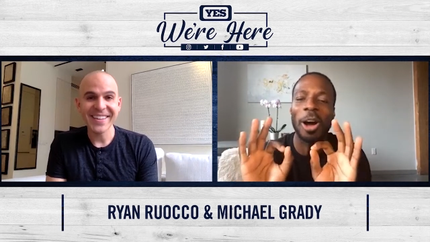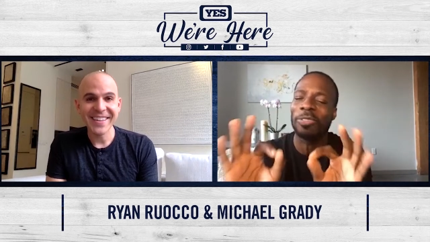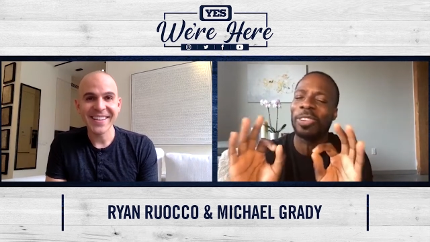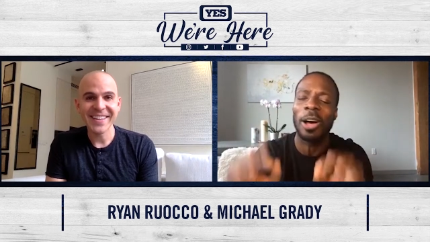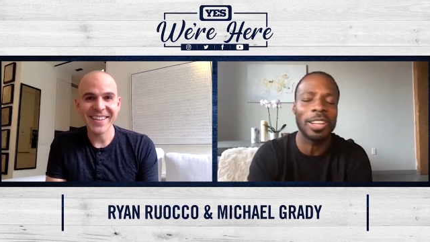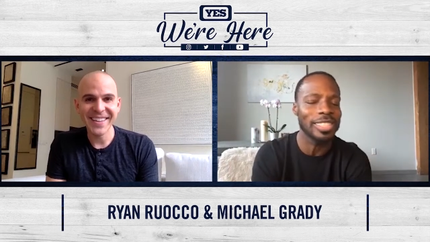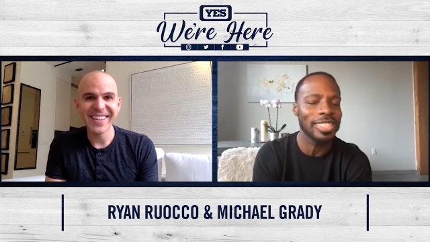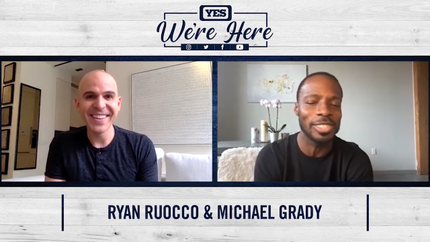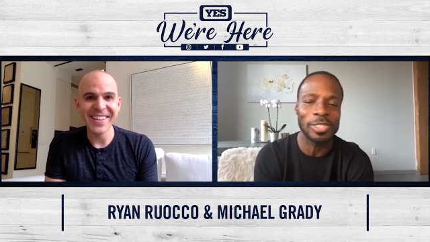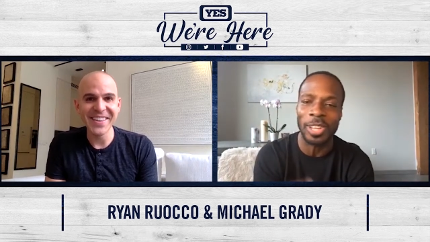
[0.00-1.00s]
Speaker 1: off flawlessly.
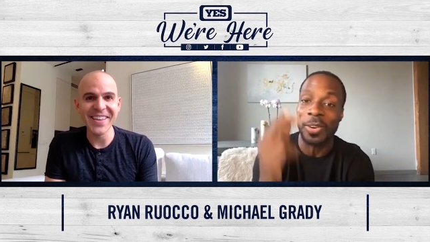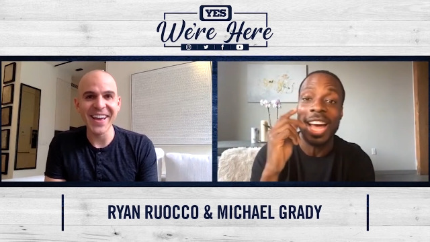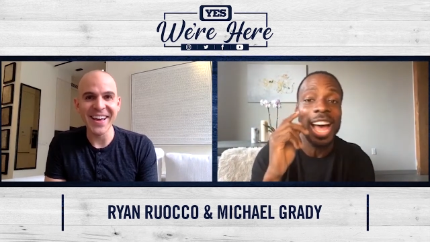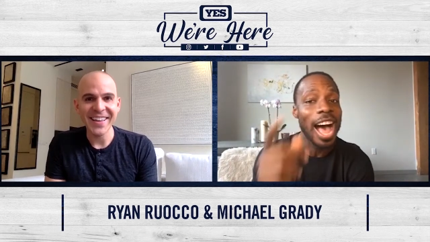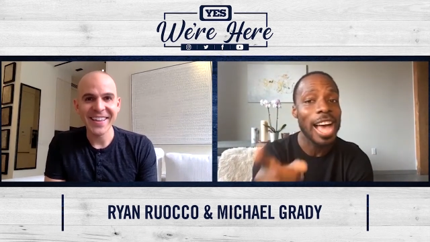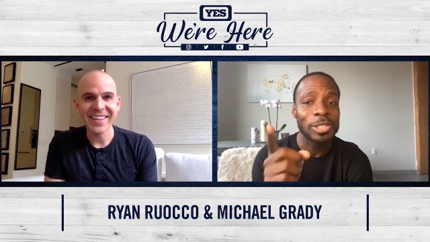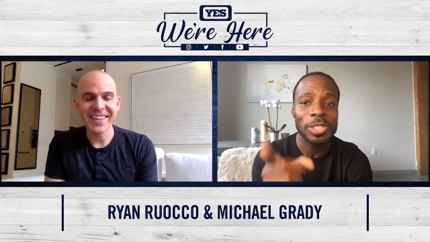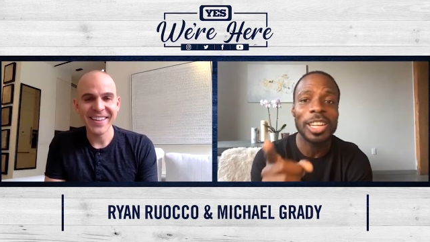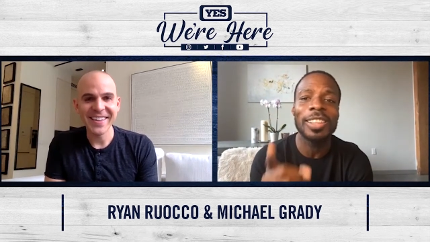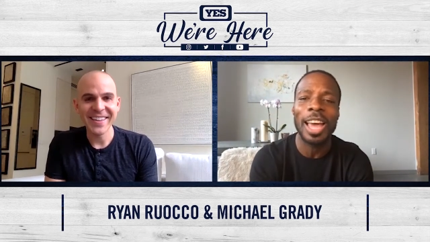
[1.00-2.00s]
So yeah. I
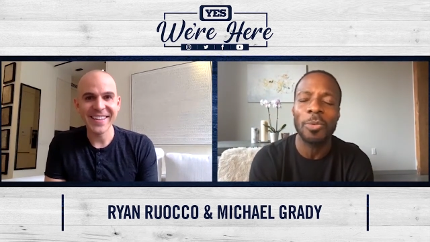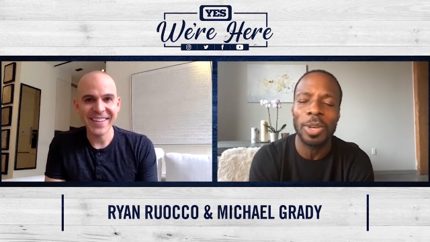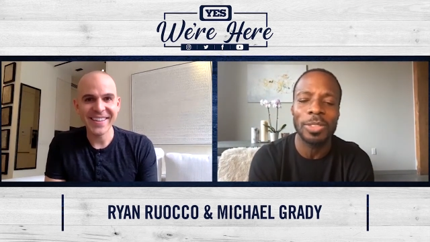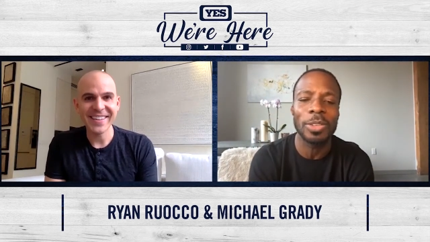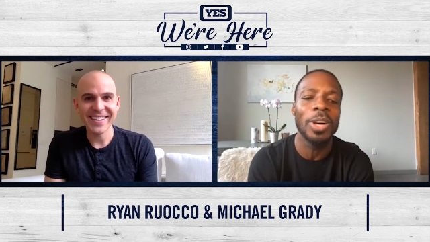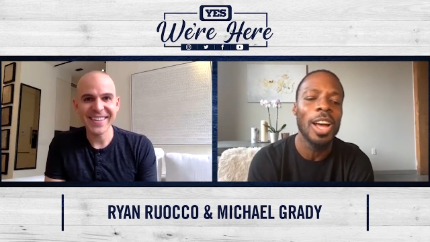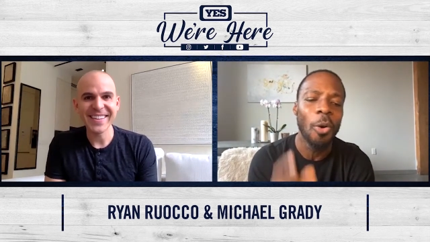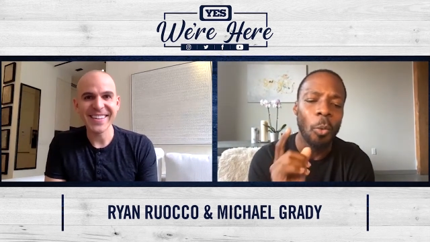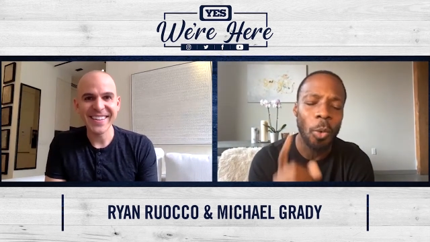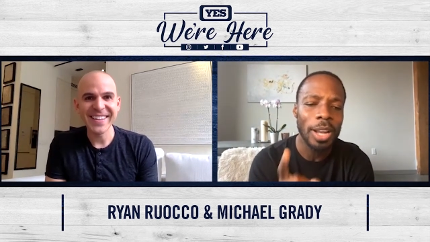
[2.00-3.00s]
share that with you.
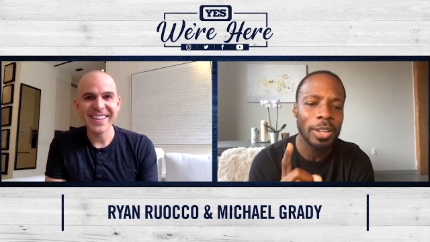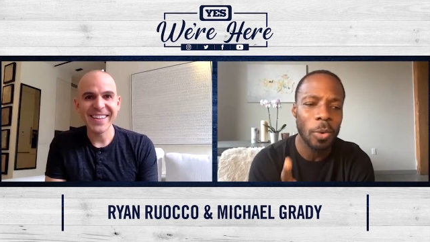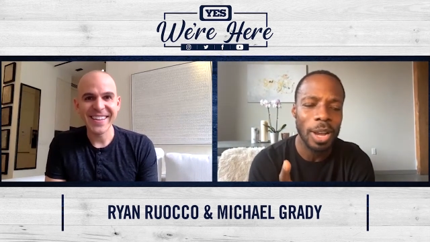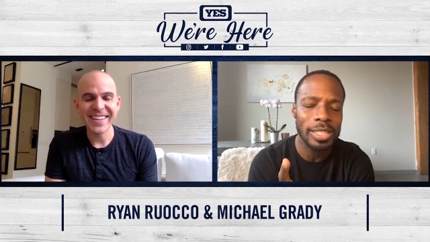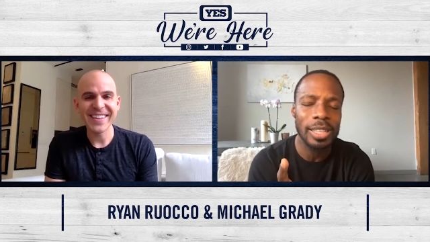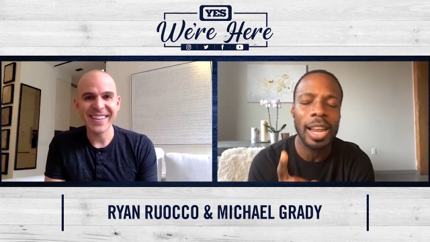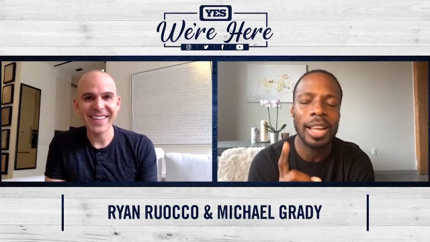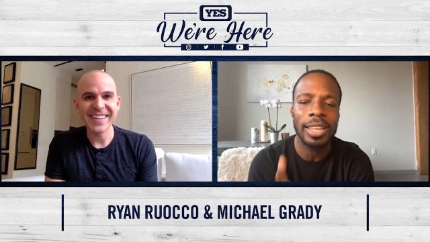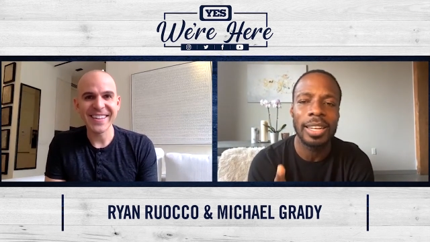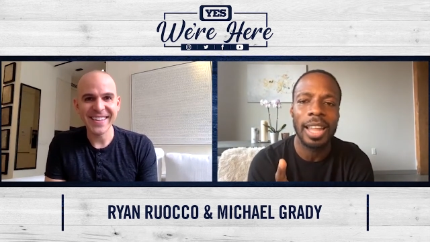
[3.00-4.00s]
One question that I get
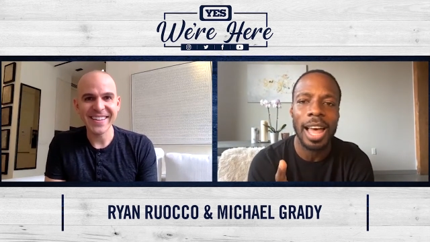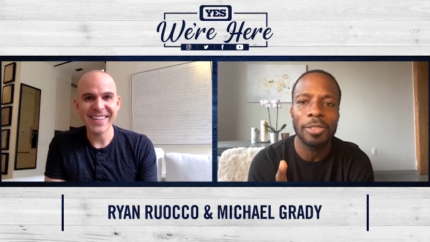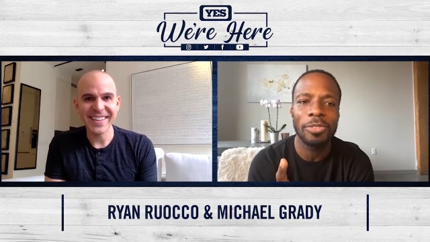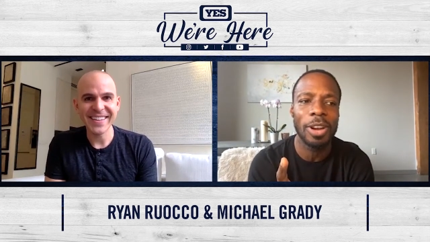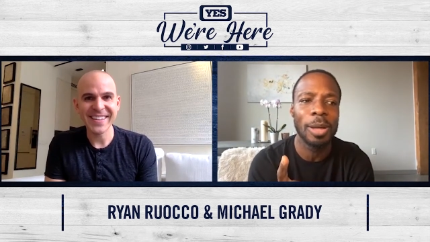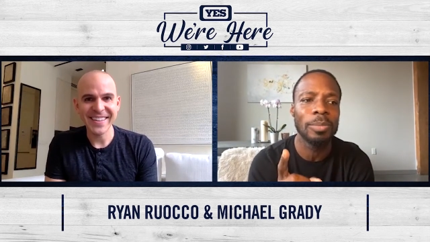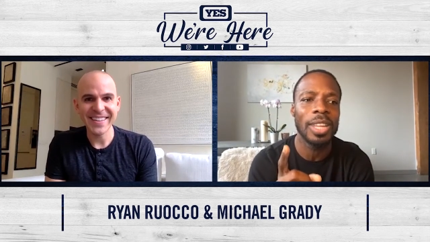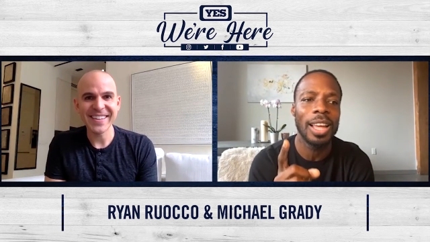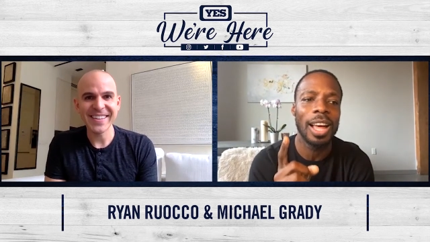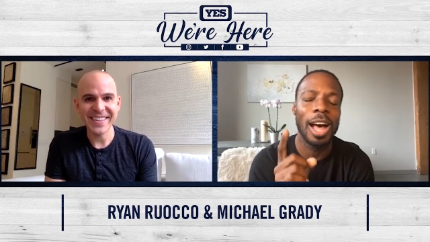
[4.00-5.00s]
a lot from
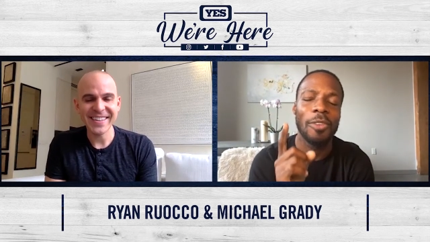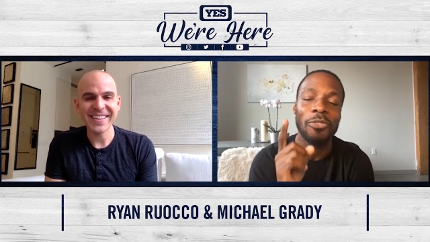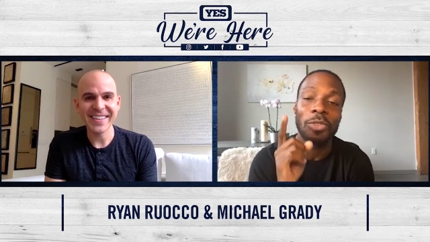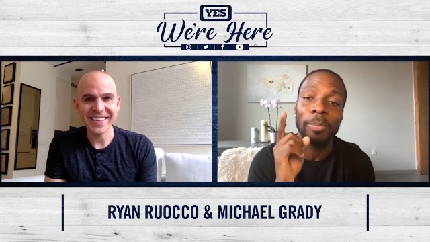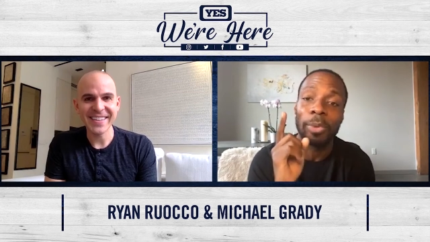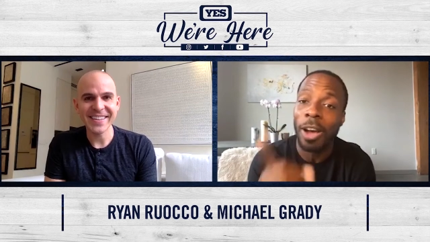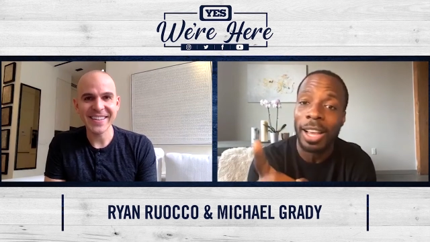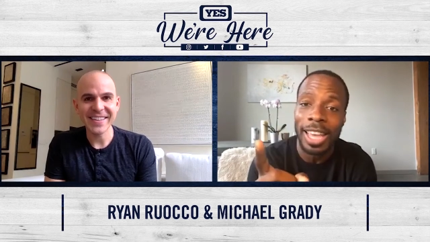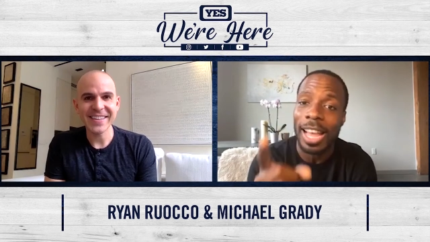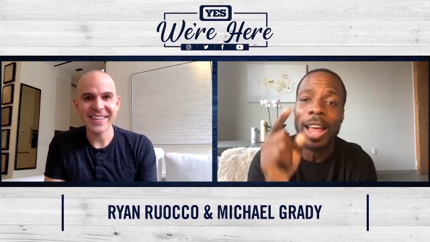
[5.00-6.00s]
uh, from broadcast,
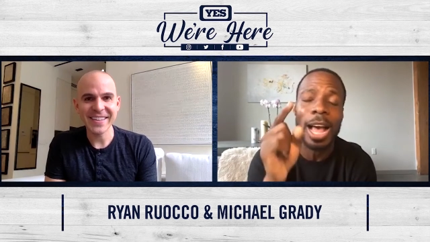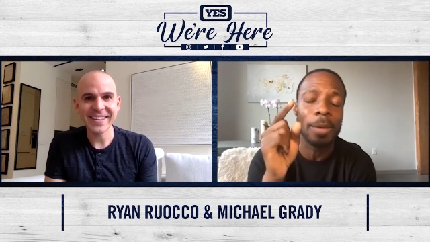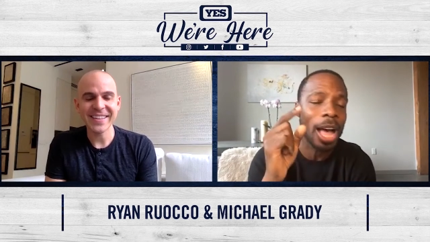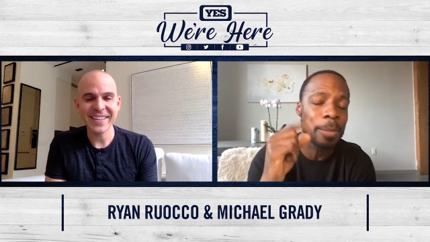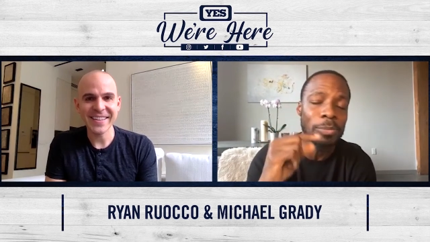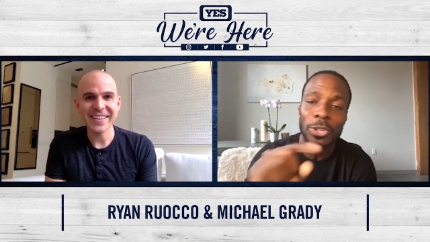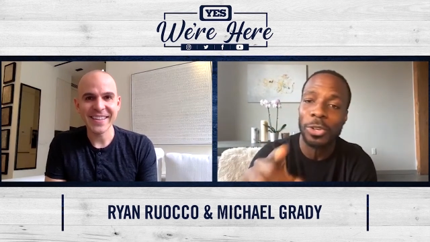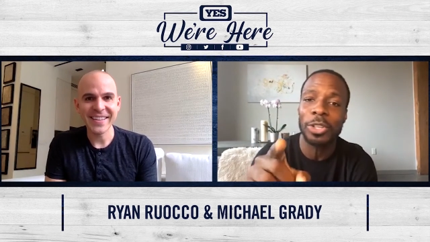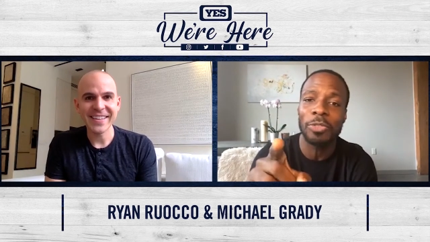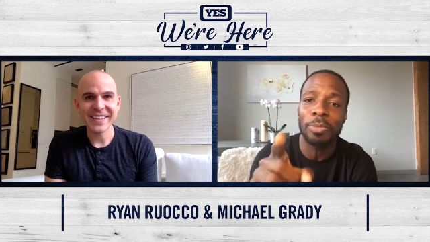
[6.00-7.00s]
I, am sure you've
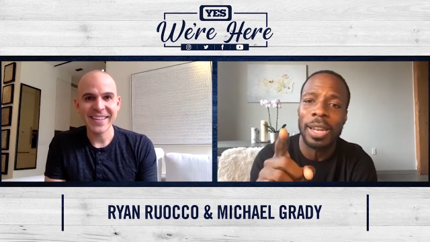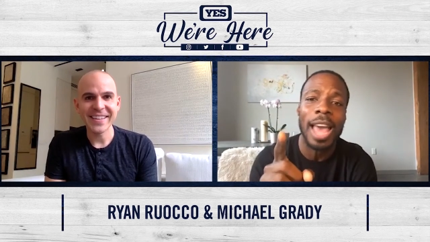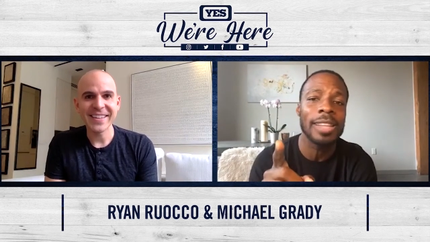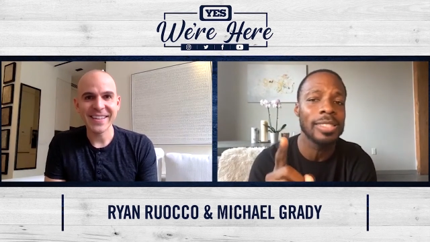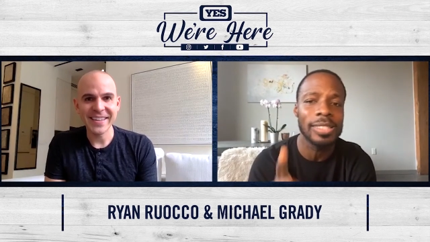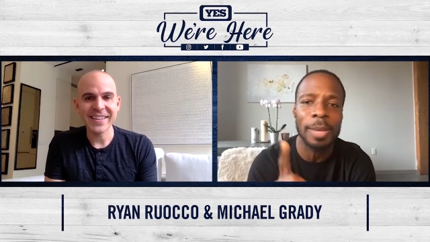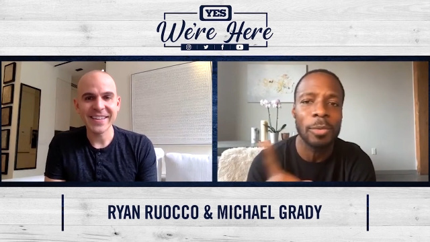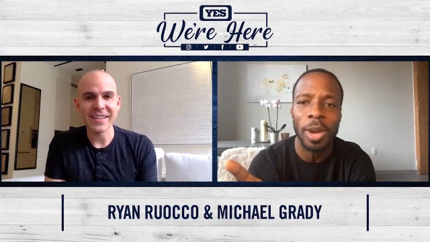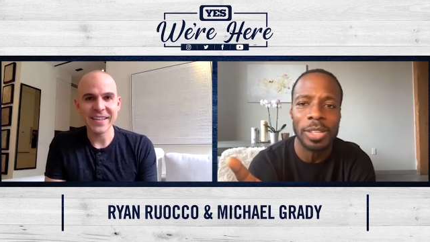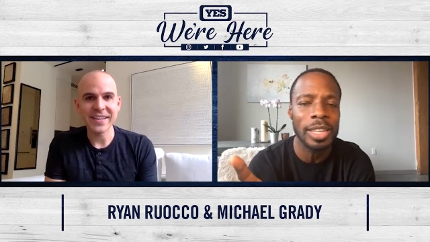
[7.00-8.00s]
been asked the same
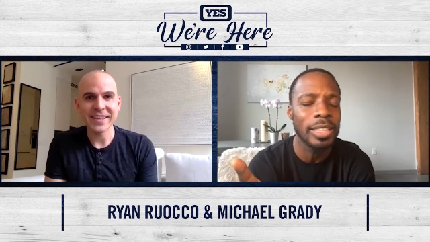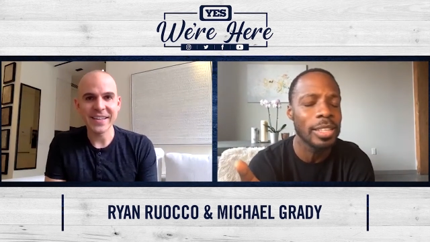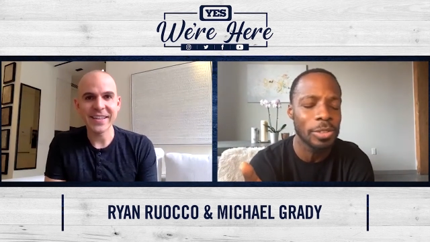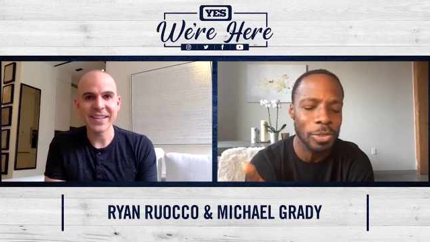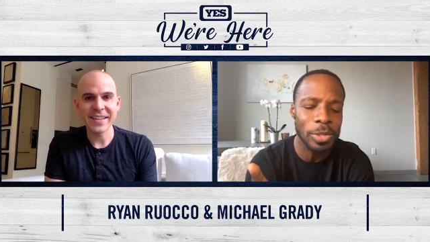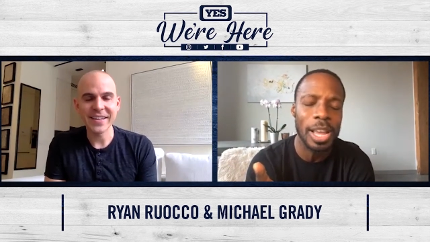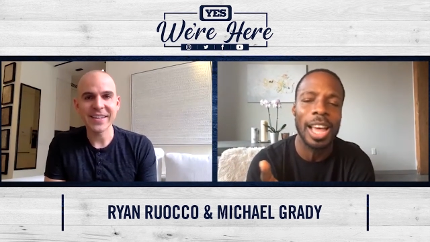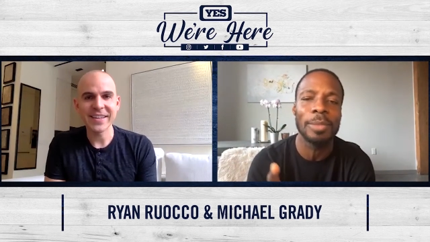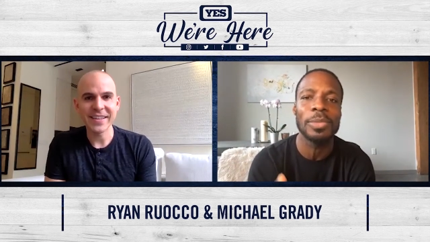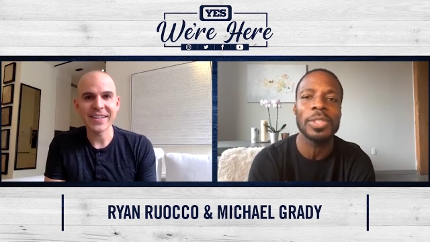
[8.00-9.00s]
question at least a few
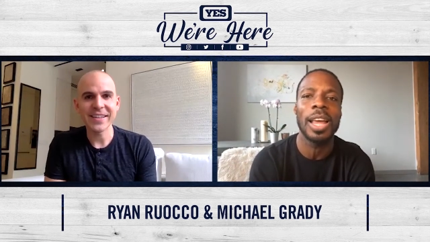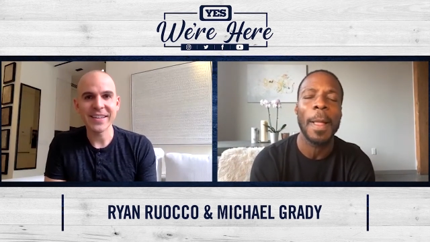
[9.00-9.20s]
times,